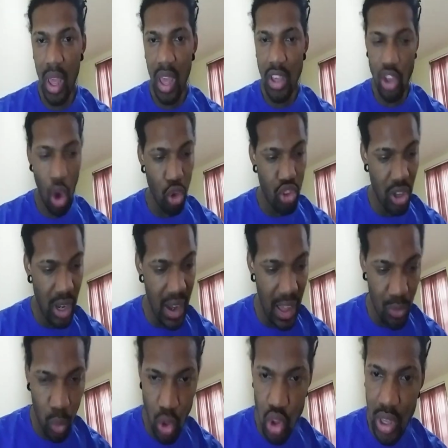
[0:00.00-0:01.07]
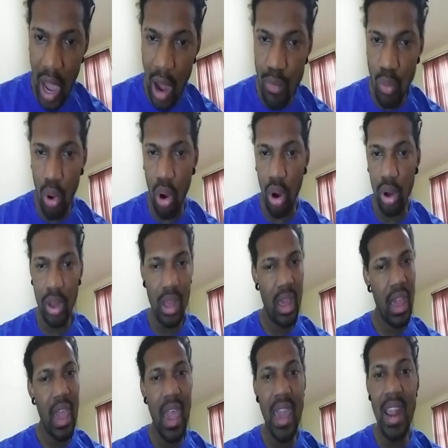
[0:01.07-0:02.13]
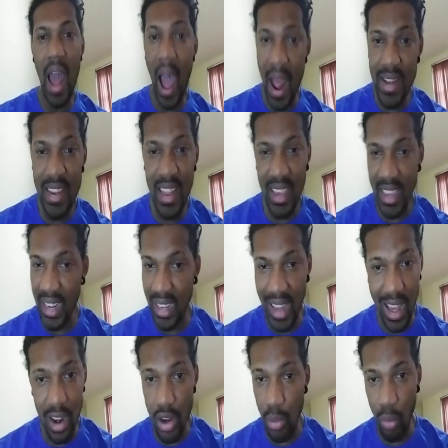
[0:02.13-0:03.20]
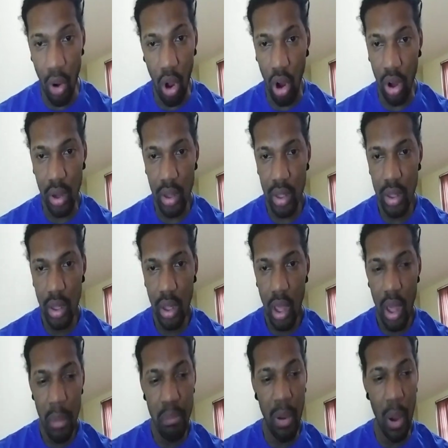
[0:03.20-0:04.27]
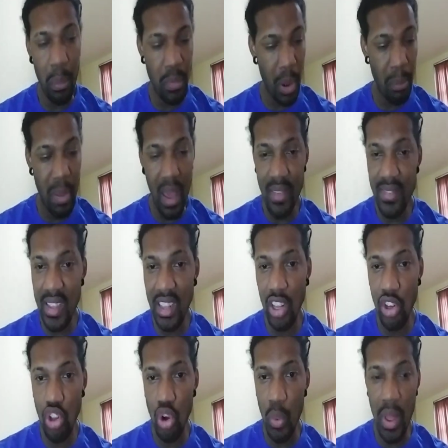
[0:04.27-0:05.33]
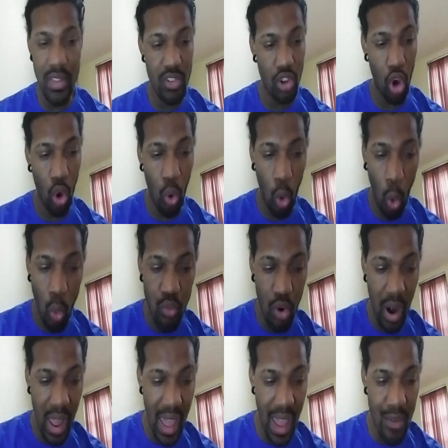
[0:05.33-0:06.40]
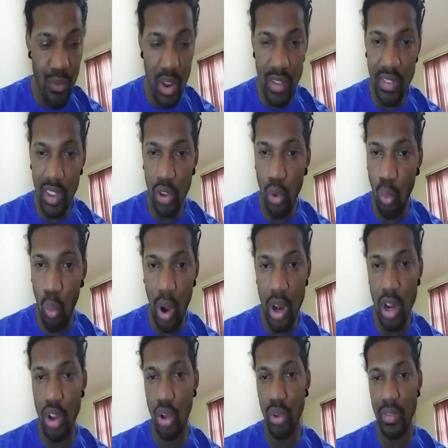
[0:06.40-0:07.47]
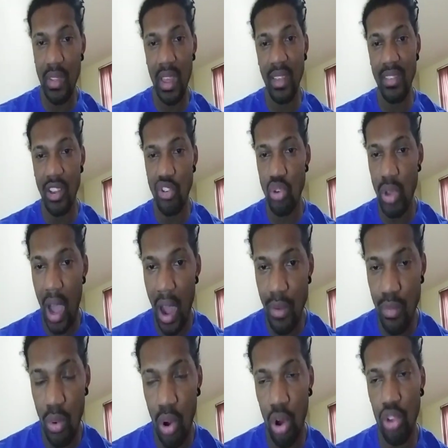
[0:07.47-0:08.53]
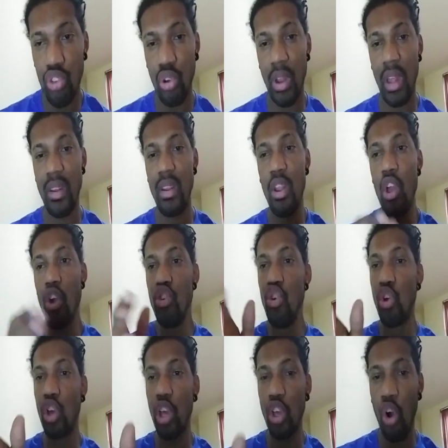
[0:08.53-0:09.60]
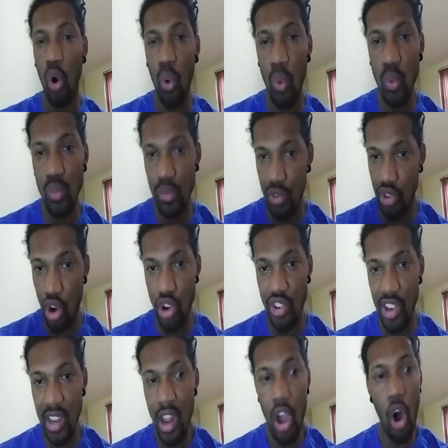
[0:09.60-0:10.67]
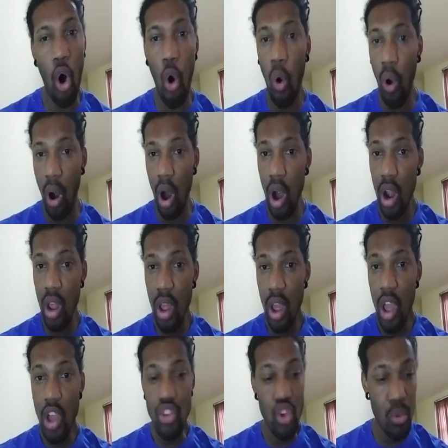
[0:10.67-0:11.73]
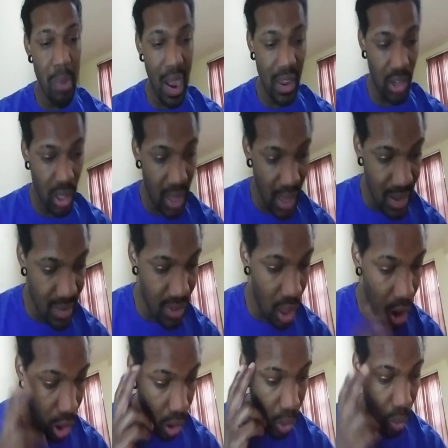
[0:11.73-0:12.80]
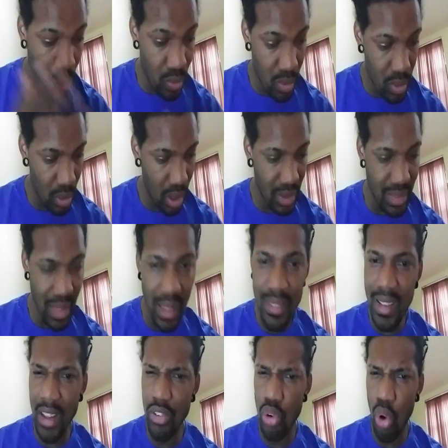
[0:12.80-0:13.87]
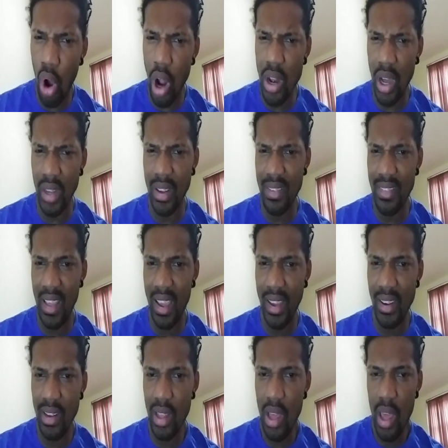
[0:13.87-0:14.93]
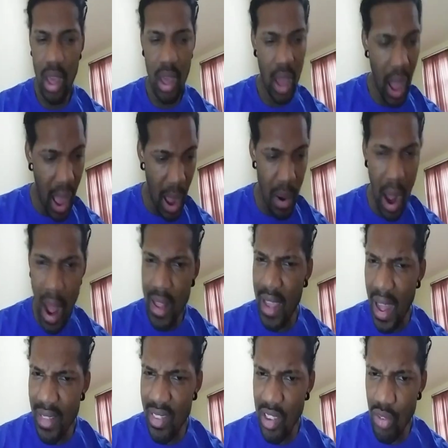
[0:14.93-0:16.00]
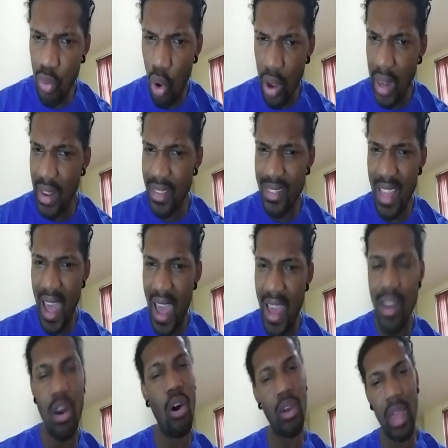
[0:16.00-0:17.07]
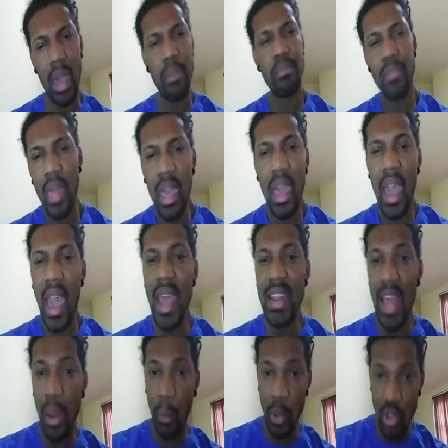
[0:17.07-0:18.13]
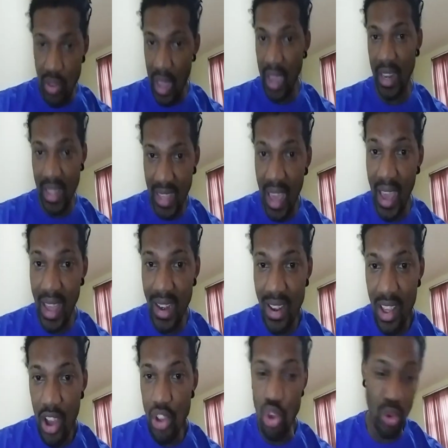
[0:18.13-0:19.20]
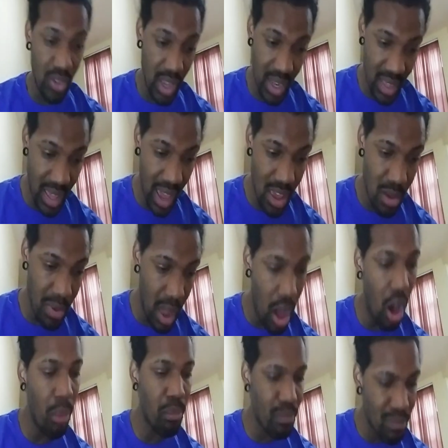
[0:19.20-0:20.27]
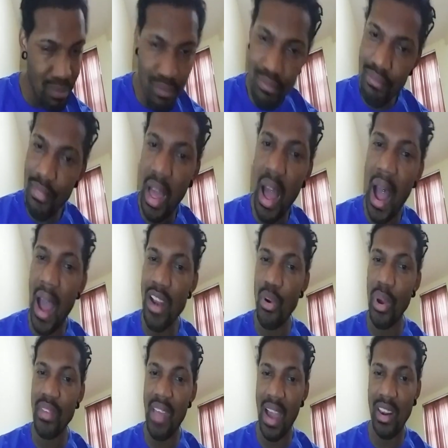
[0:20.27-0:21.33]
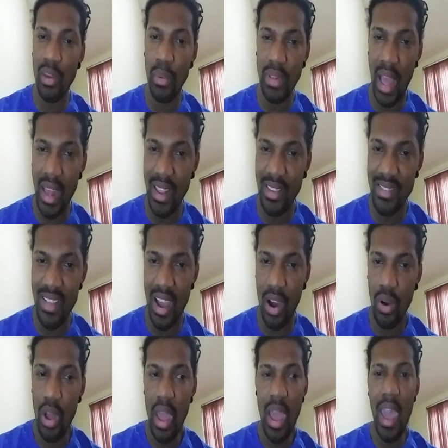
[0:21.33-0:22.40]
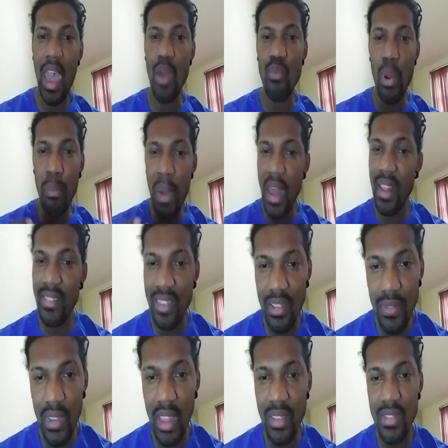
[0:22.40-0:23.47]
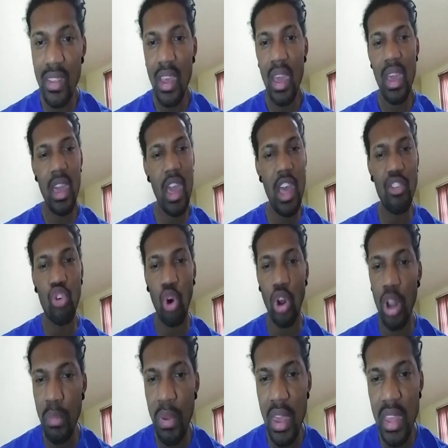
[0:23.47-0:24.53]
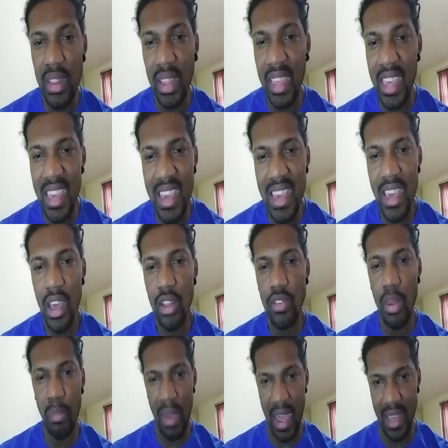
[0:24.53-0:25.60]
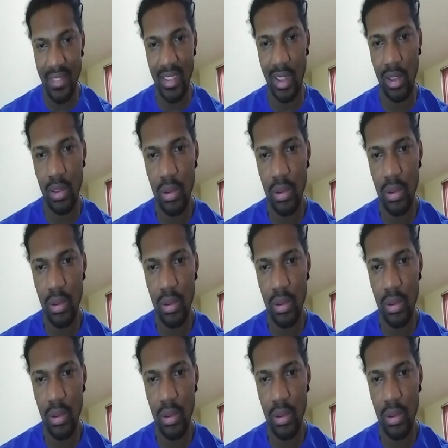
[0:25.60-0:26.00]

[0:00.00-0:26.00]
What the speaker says: Go to the next one you got wrong. And I did get a lot of them wrong. But the best thing to do is go over every single one of those things that you got wrong, so then you can go search it. Or you might look at it and say, oh, that's not too hard to understand. I got this wrong and it's that. Okay. And then when you take it again, you see it again, you'll be like, oh, I know exactly what that is now. And repetitiveness is going to be the key to passing.